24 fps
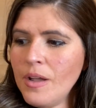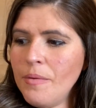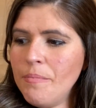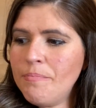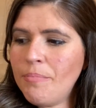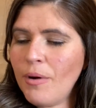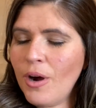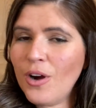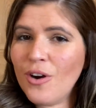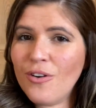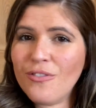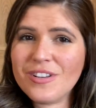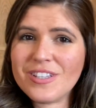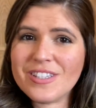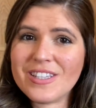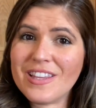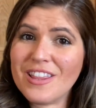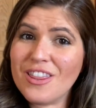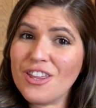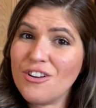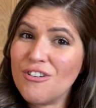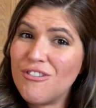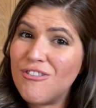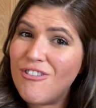But obviously
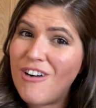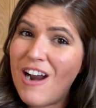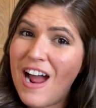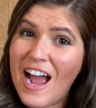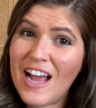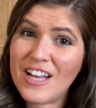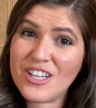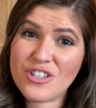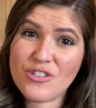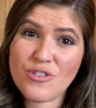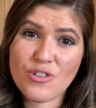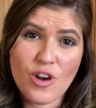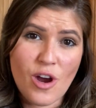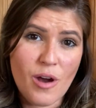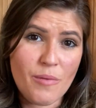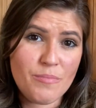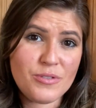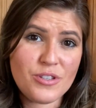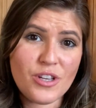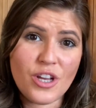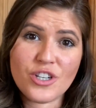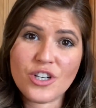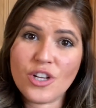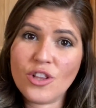the grass took up
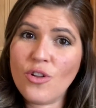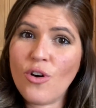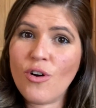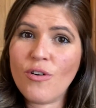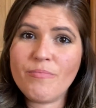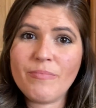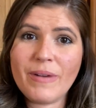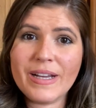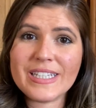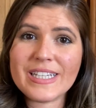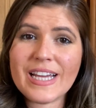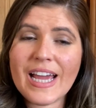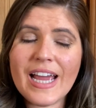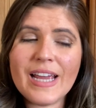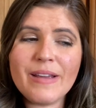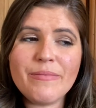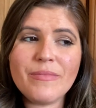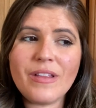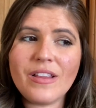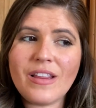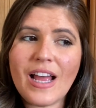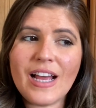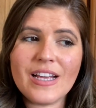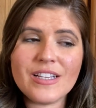such a lot of my time
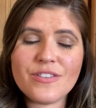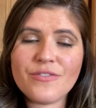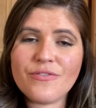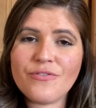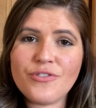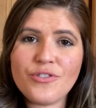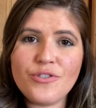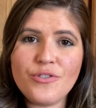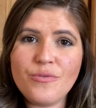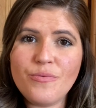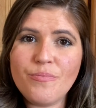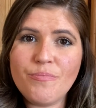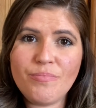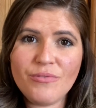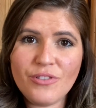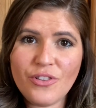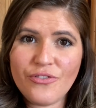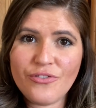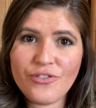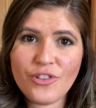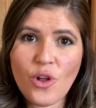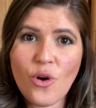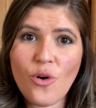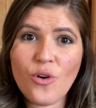the last few
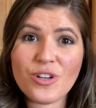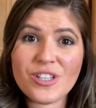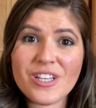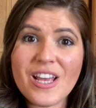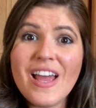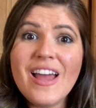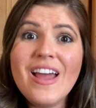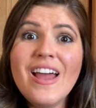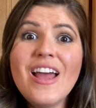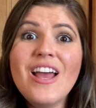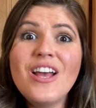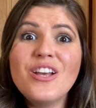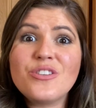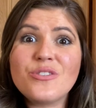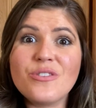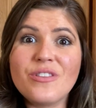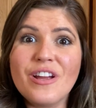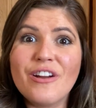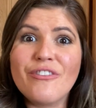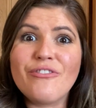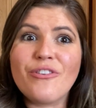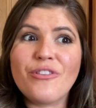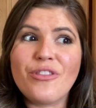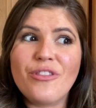vlogs. So
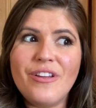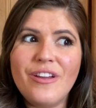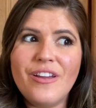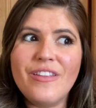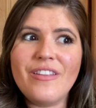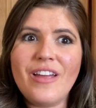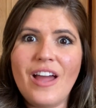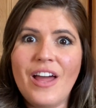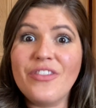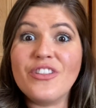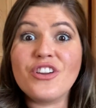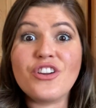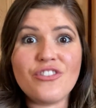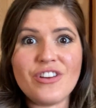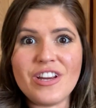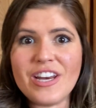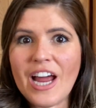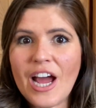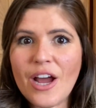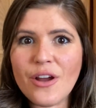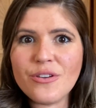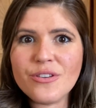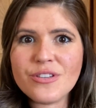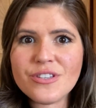therefore the, and the
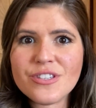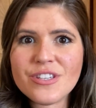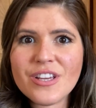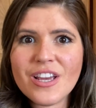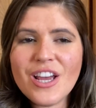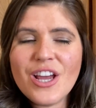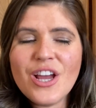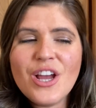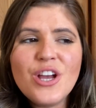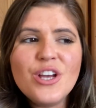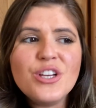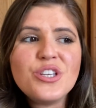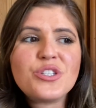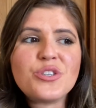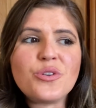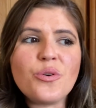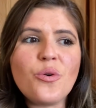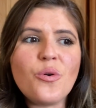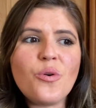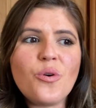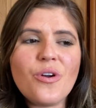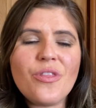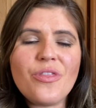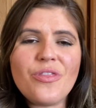greenhouse.
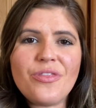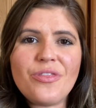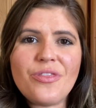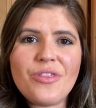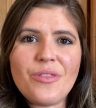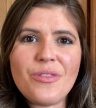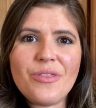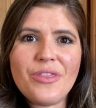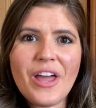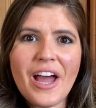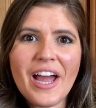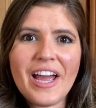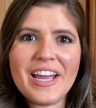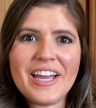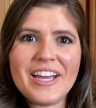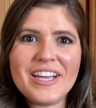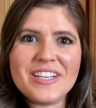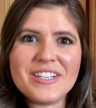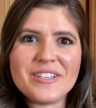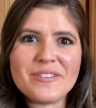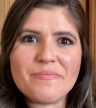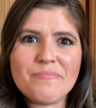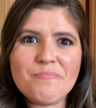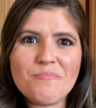So that
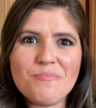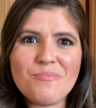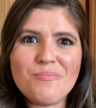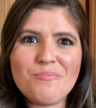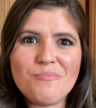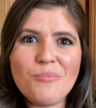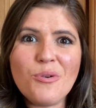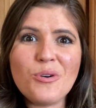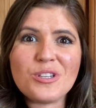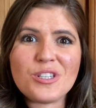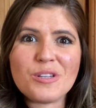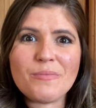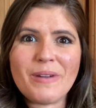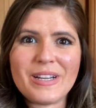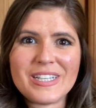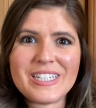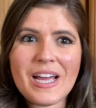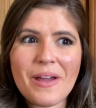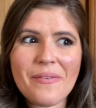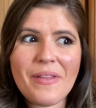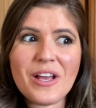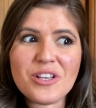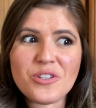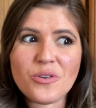is most of my
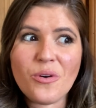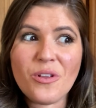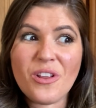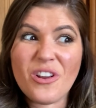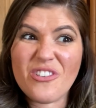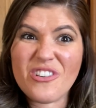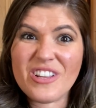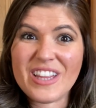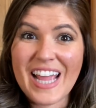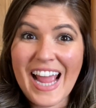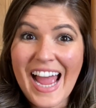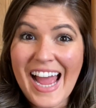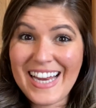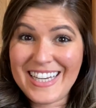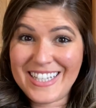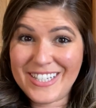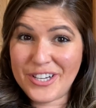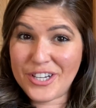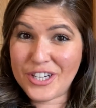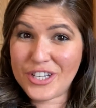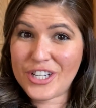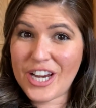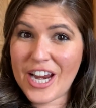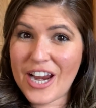time. That's all I really had to
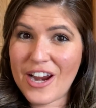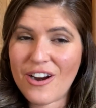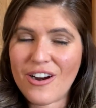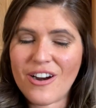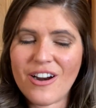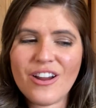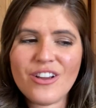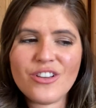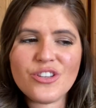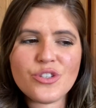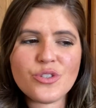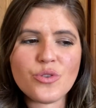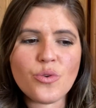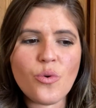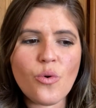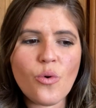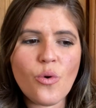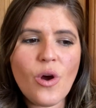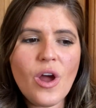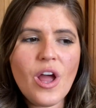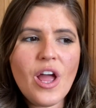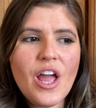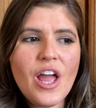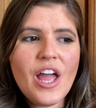share.
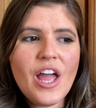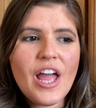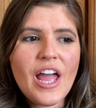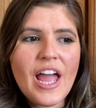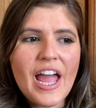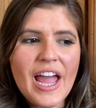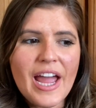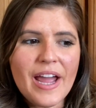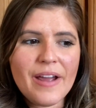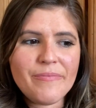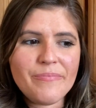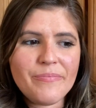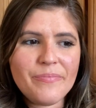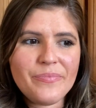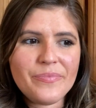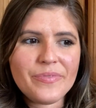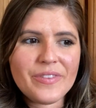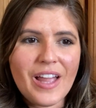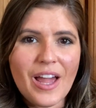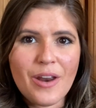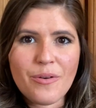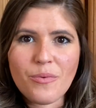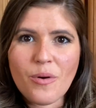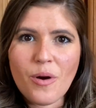So um,
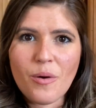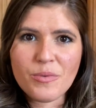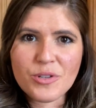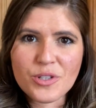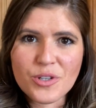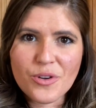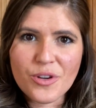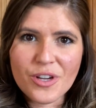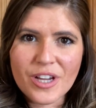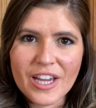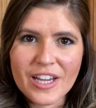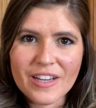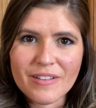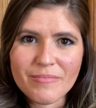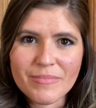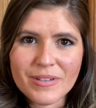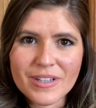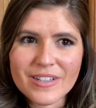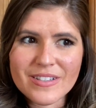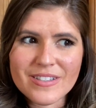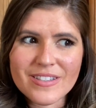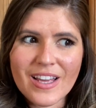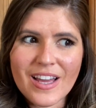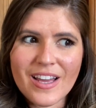and what I was cooking
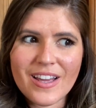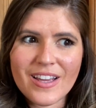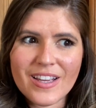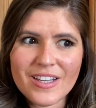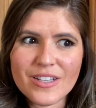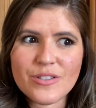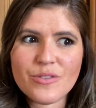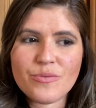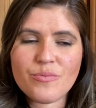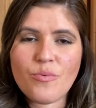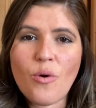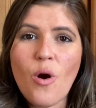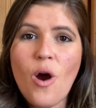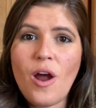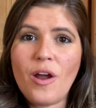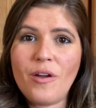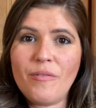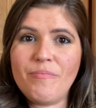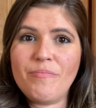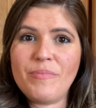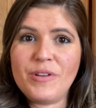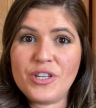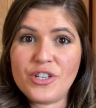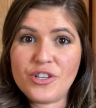because that is what
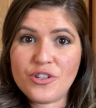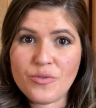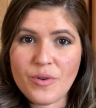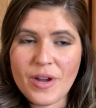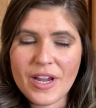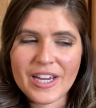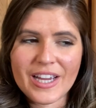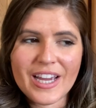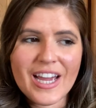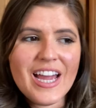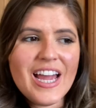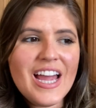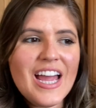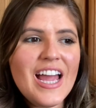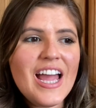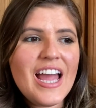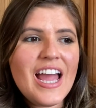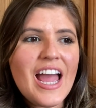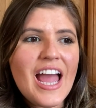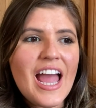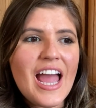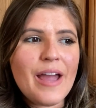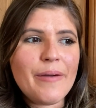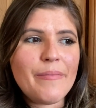I've been doing.
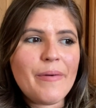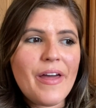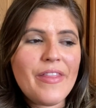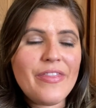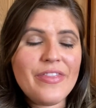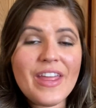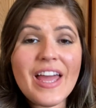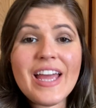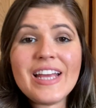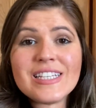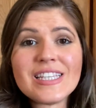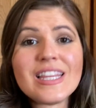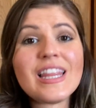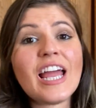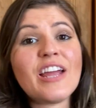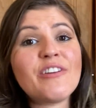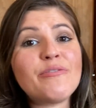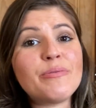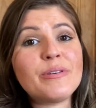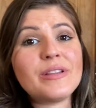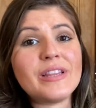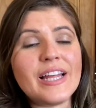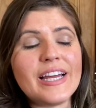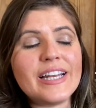Um, and it is
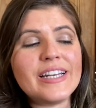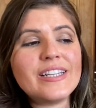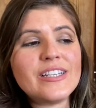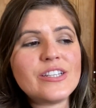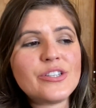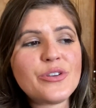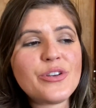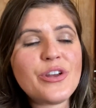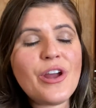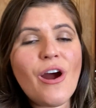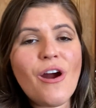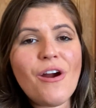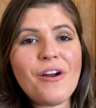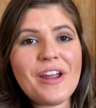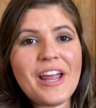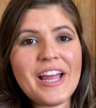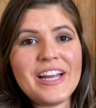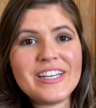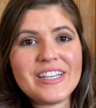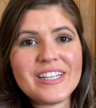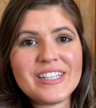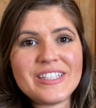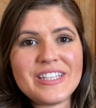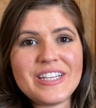life with Lynn, so you are
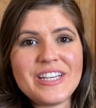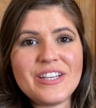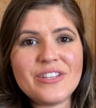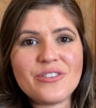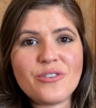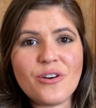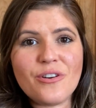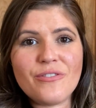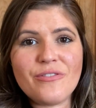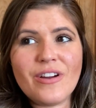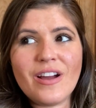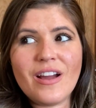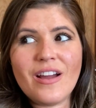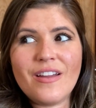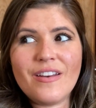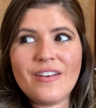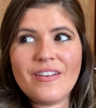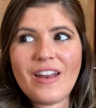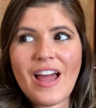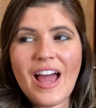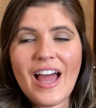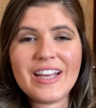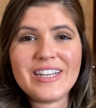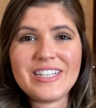getting to see sort of an
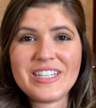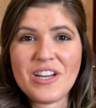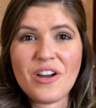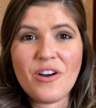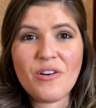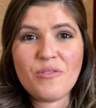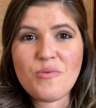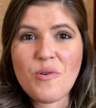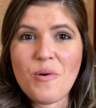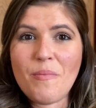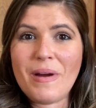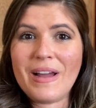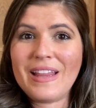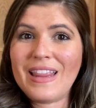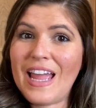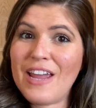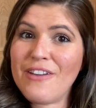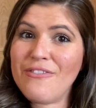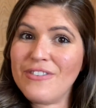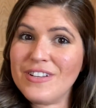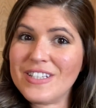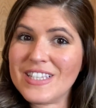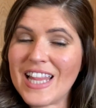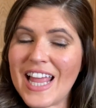idea of what my
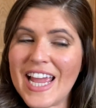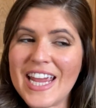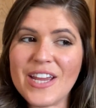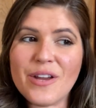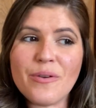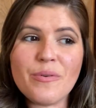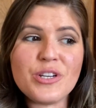life is like,